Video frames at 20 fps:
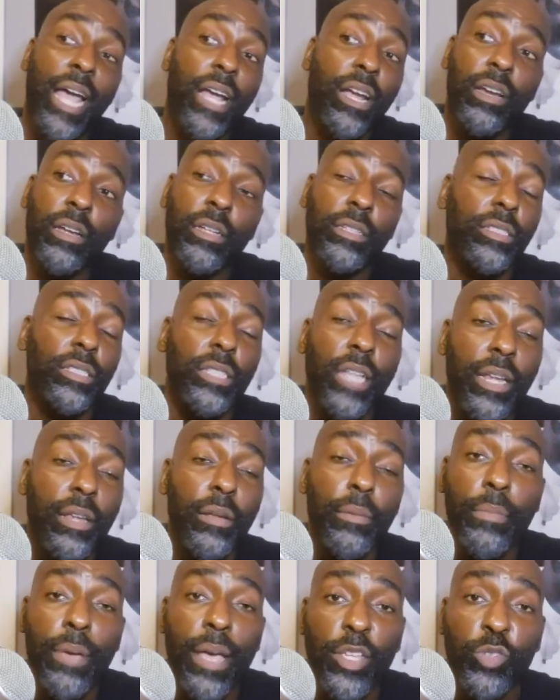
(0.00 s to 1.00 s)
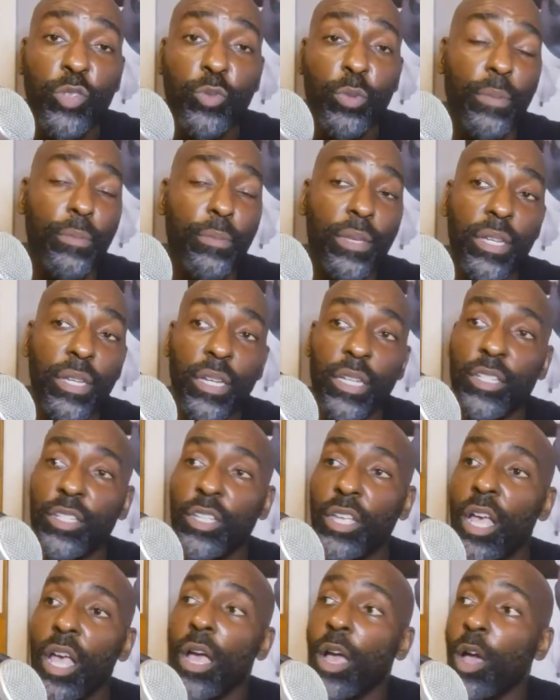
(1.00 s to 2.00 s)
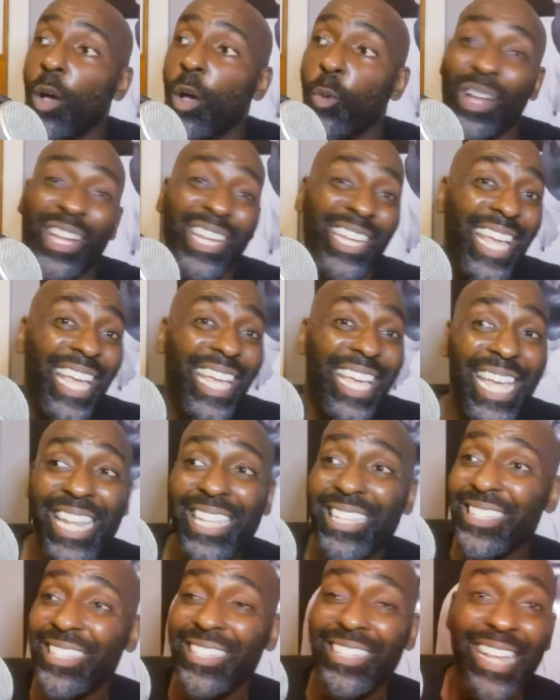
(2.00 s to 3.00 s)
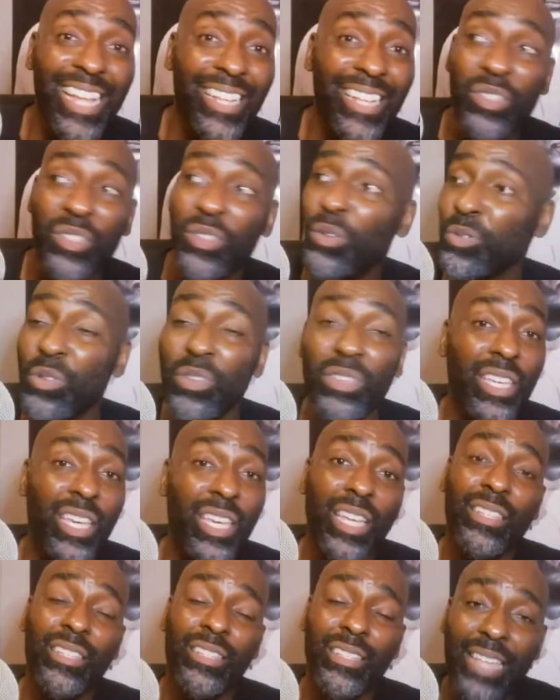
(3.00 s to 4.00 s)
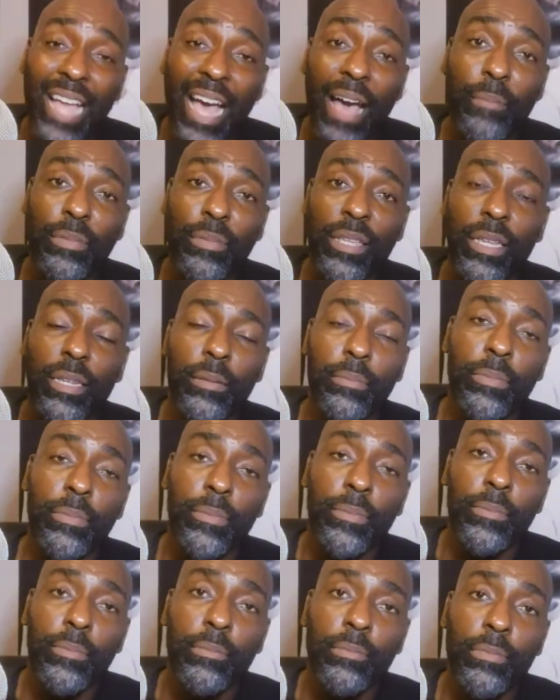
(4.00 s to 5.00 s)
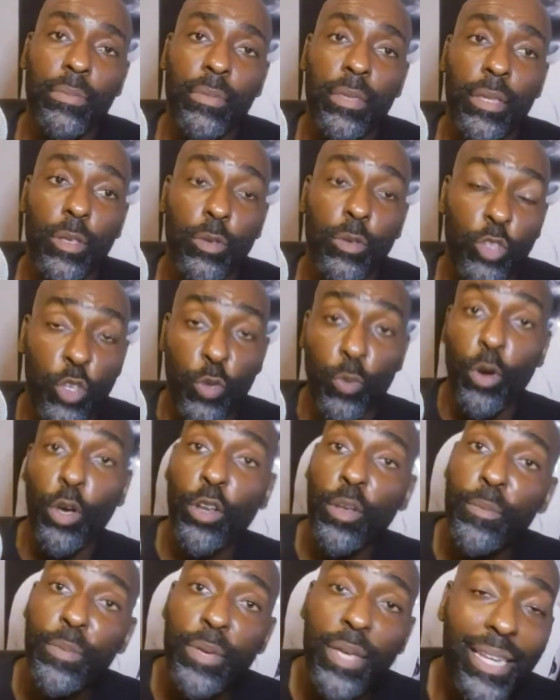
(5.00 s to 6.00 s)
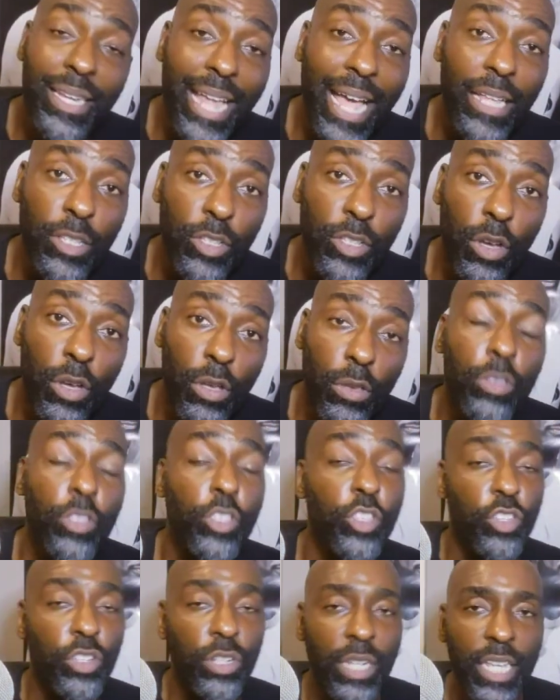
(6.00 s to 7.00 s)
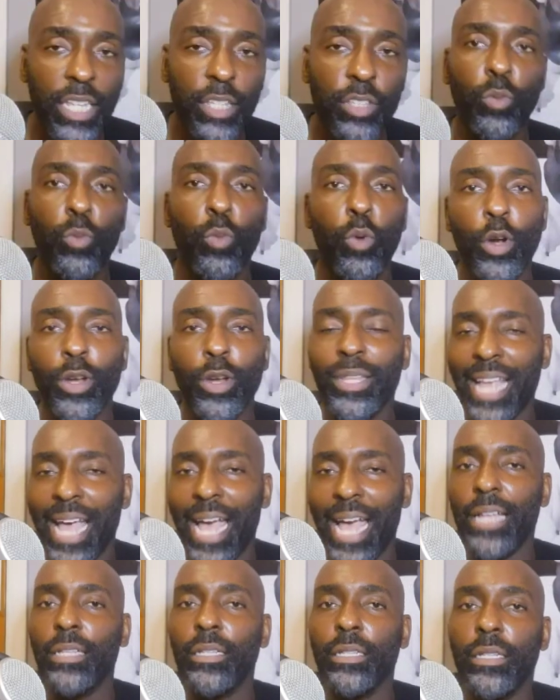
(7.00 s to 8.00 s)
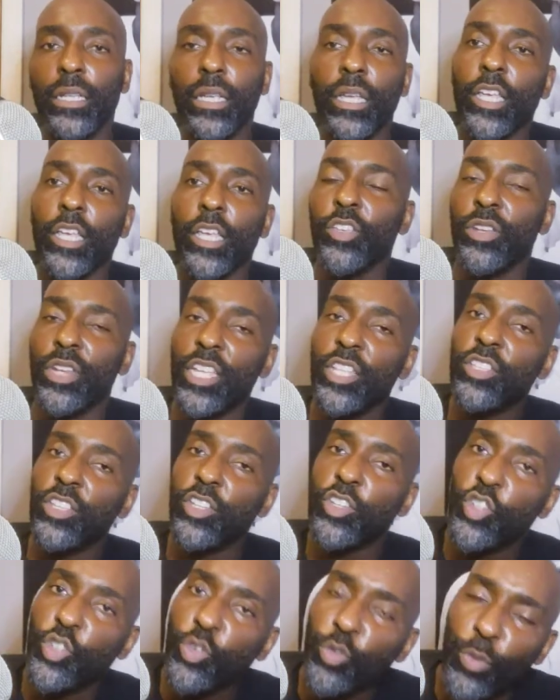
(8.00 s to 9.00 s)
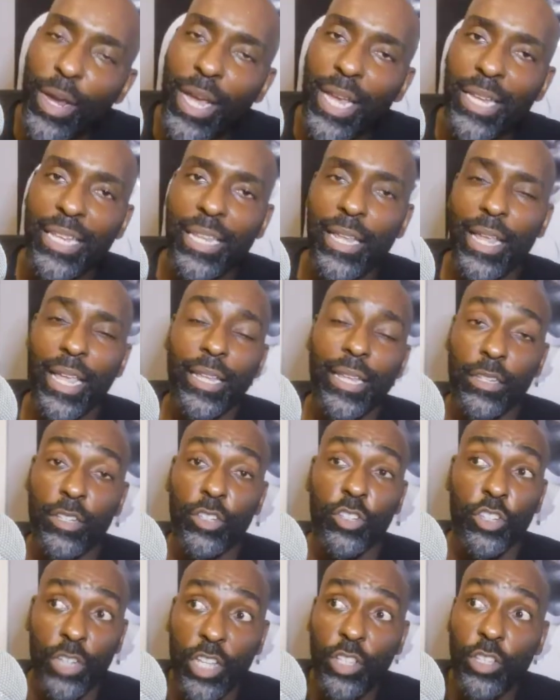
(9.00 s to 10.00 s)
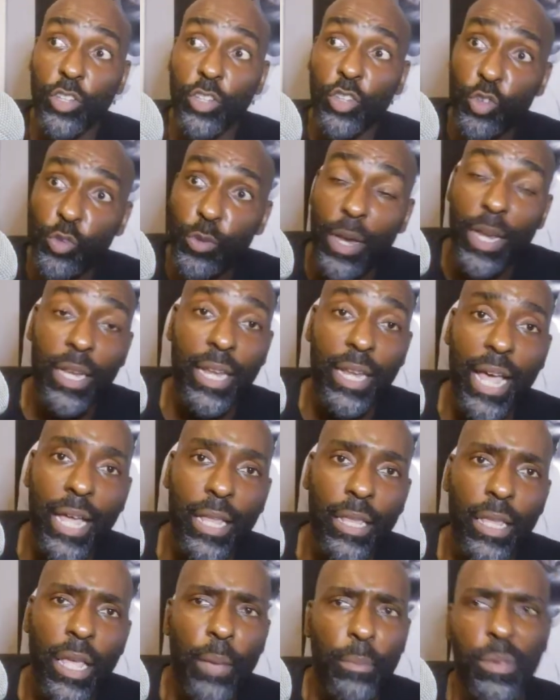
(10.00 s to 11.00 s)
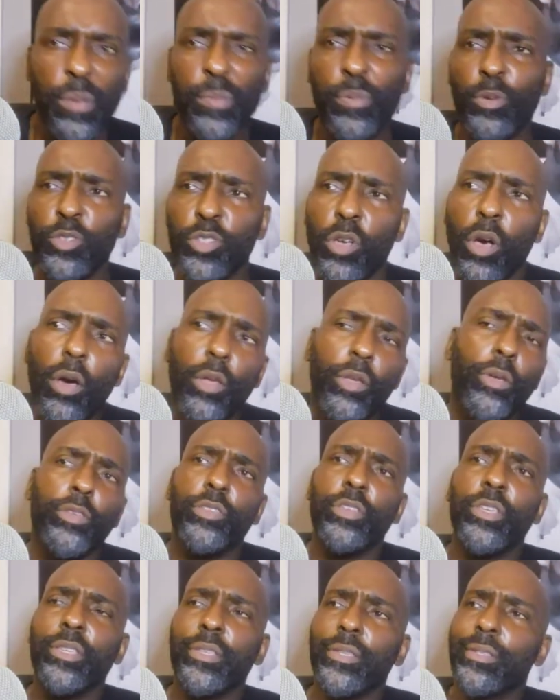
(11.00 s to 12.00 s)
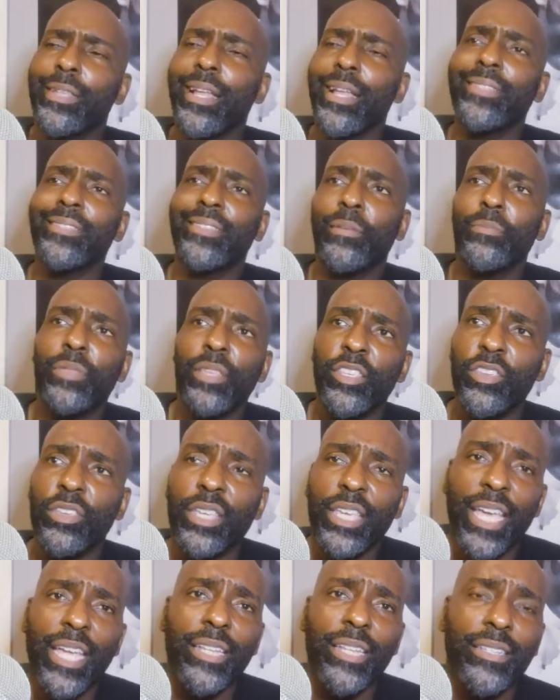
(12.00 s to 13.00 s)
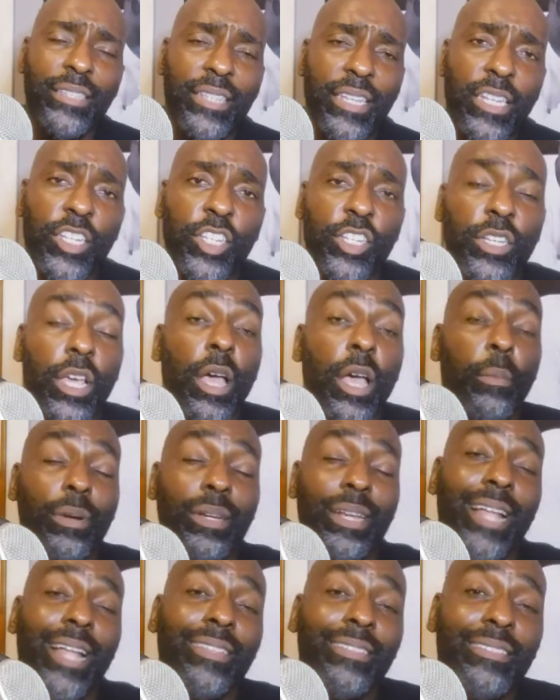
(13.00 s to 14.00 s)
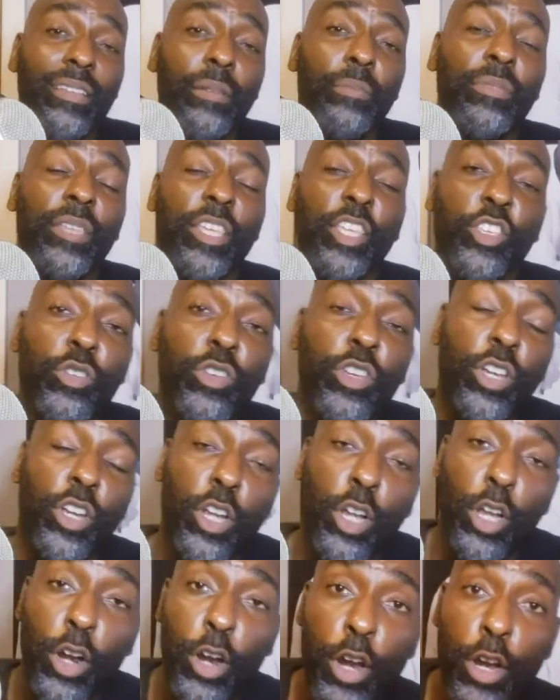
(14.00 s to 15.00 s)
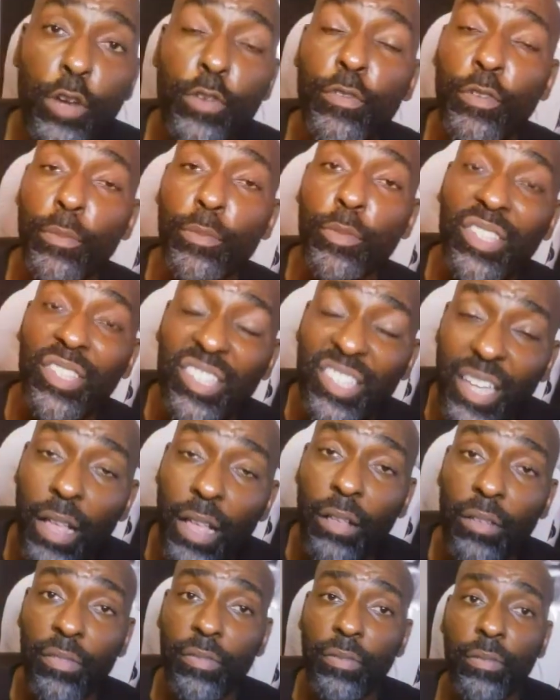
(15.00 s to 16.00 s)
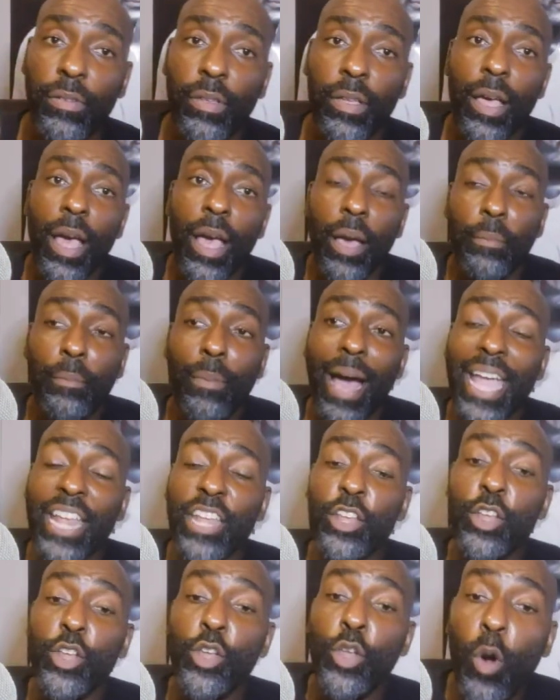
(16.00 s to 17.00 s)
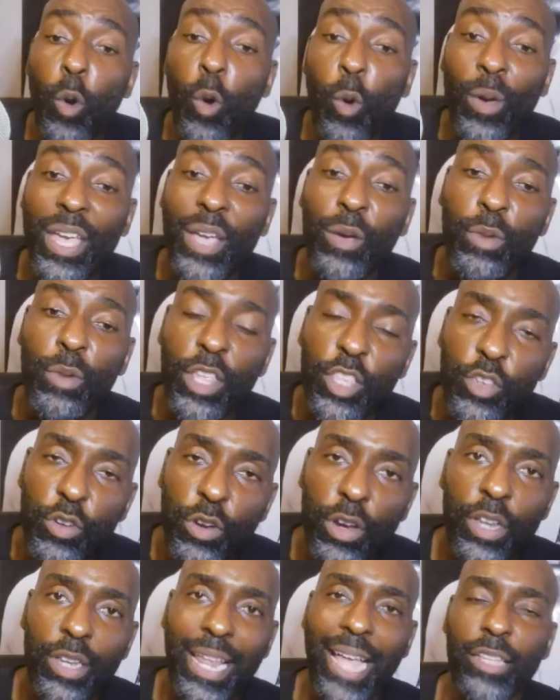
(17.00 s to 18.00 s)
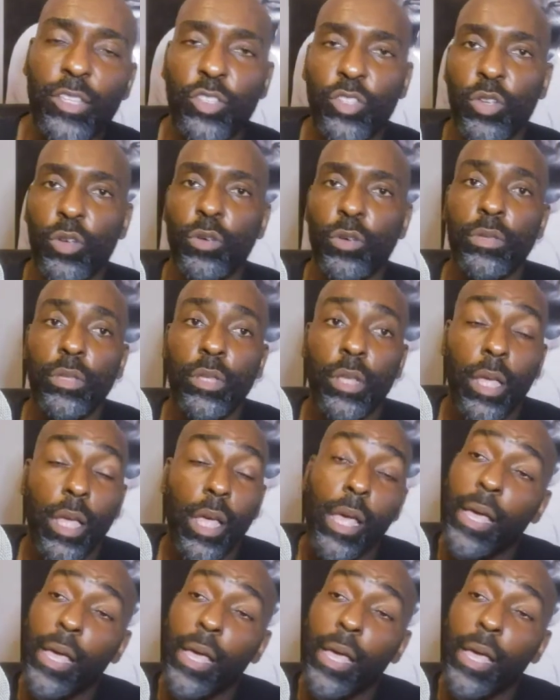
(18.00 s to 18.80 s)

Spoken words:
That girl's nothing to mess with. Because when they get into that zone, you can't stop them. You want to be in that zone, you need to work that. You need to train that. You need to train that. People say, oh, no, that's something you can't teach. But that's something you can learn from yourself by knowing when you're in that zone.